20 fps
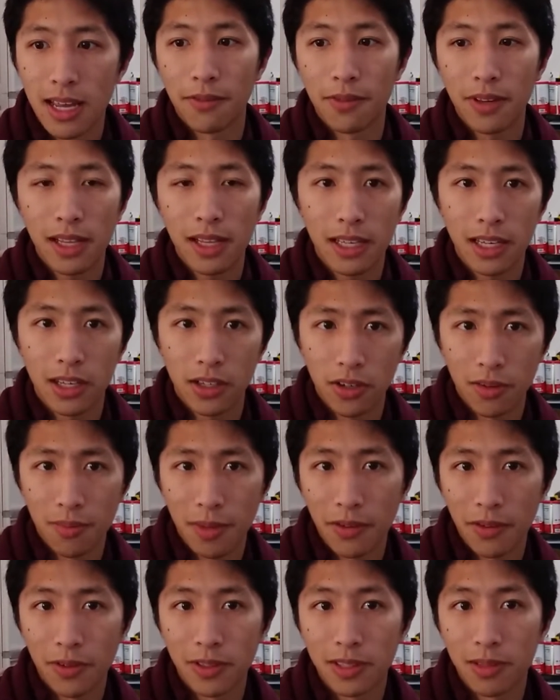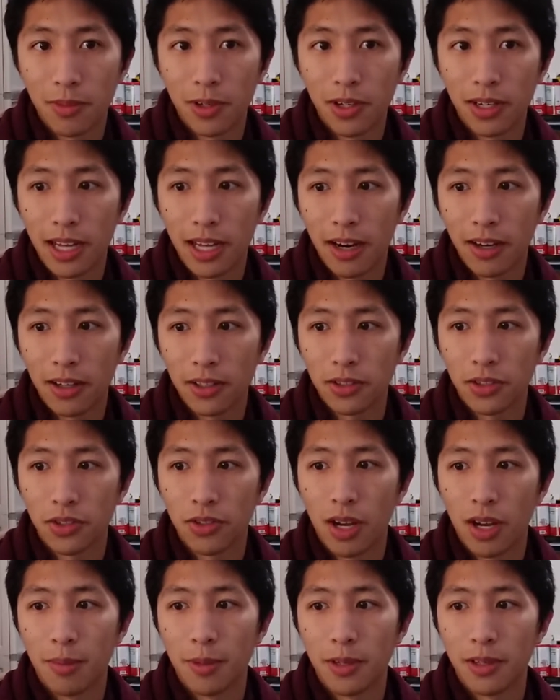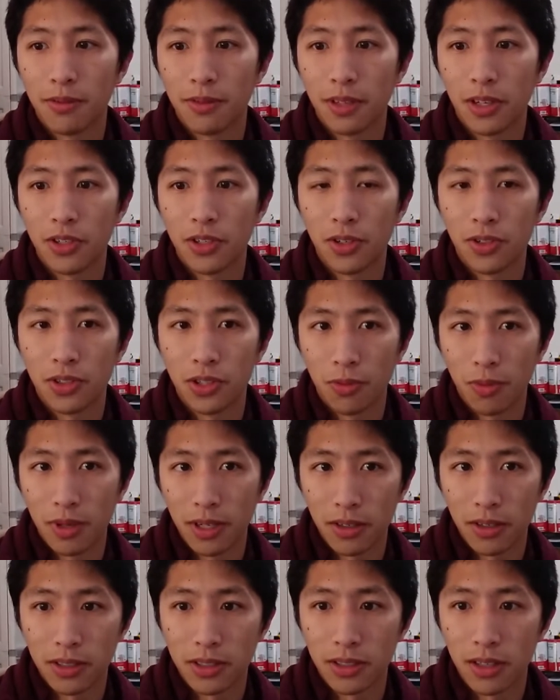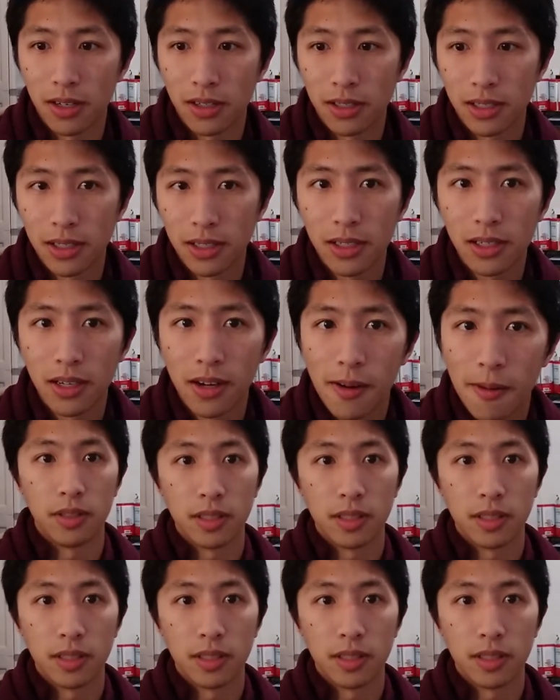and I feel like it could make for some good character drama if they chose the weaker starter.